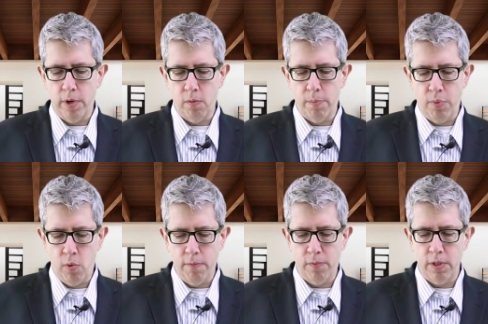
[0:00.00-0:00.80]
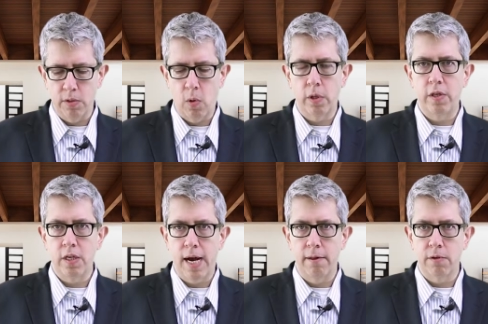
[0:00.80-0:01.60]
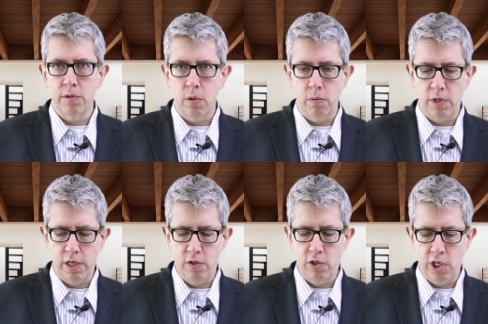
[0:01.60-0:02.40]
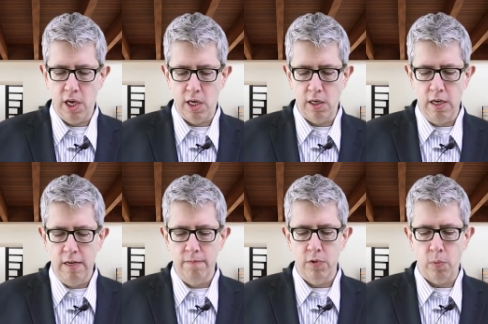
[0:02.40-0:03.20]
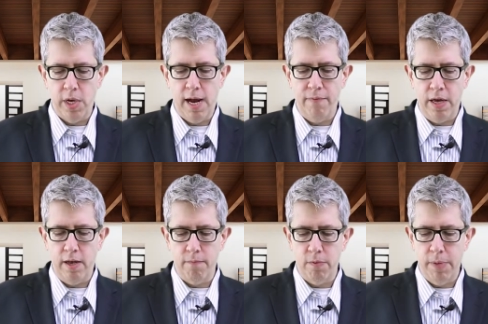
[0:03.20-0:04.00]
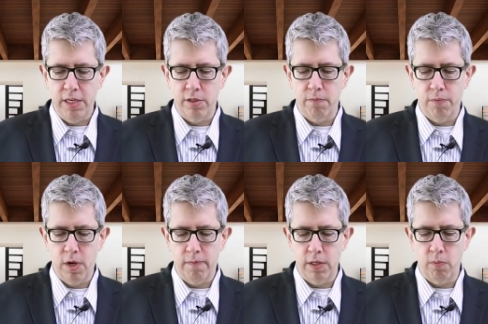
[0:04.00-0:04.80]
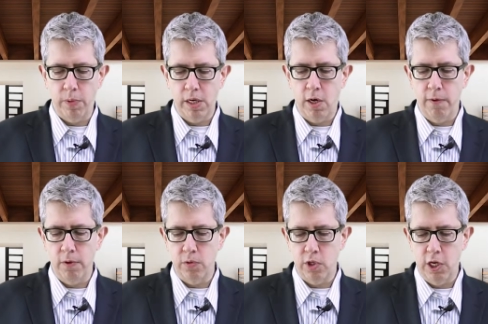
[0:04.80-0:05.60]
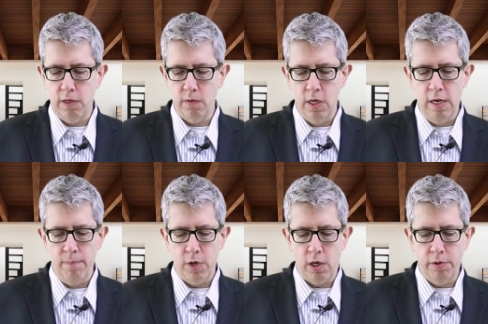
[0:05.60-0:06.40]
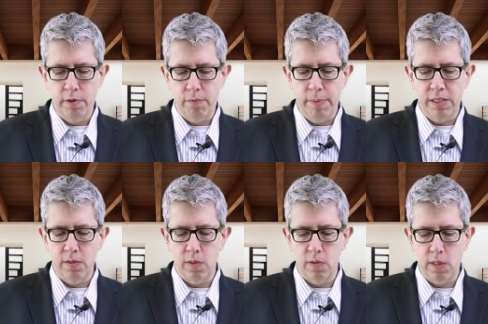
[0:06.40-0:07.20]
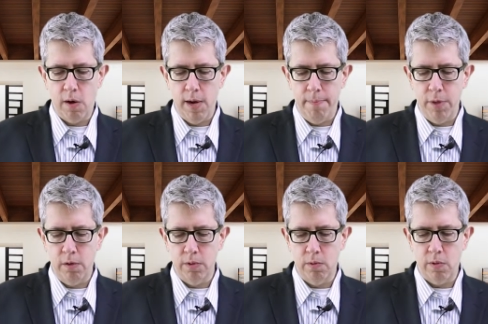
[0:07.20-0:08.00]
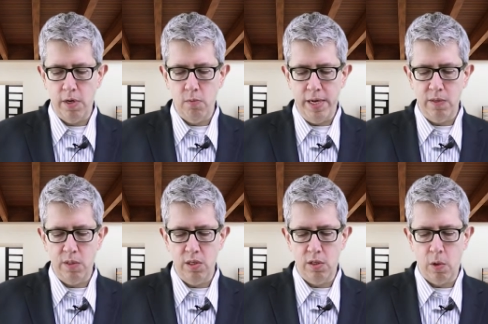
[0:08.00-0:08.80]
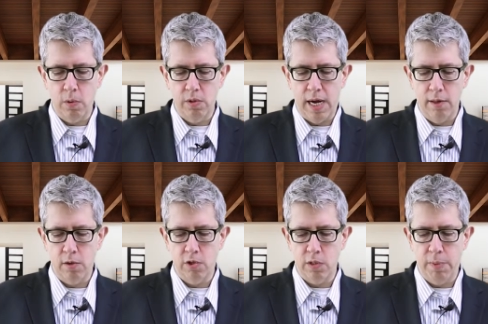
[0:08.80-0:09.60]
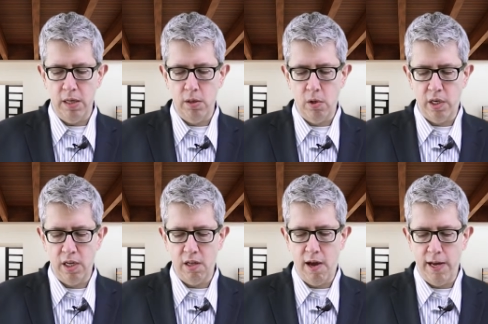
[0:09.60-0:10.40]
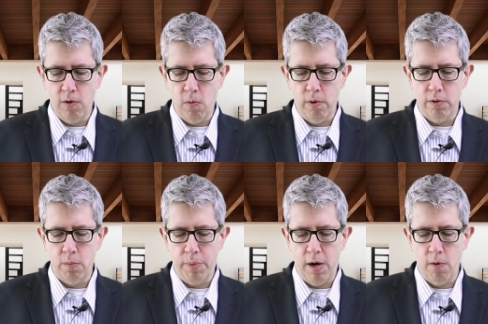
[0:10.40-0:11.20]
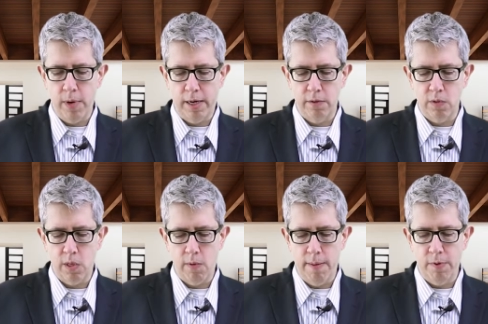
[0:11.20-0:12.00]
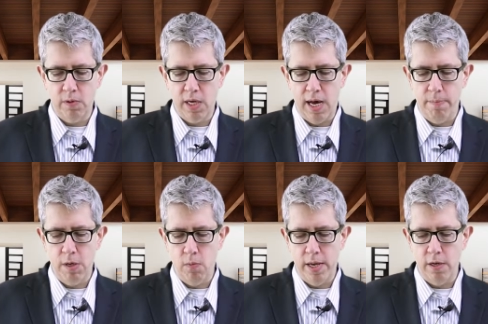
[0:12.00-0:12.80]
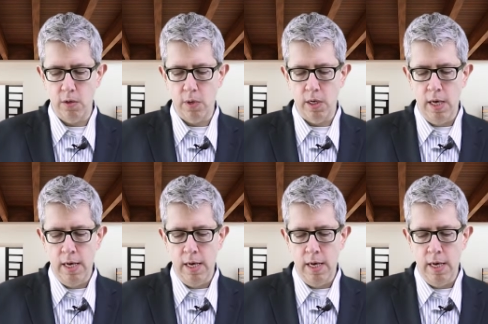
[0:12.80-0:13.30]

run a report for us totaling the dollars sold to each chain, so we have that information in front of us when we call on those chains. All the information's in CRM though, so is there any way to see the total dollar just by looking at the headquarters or parent record in CRM? There's got to be a way to do it.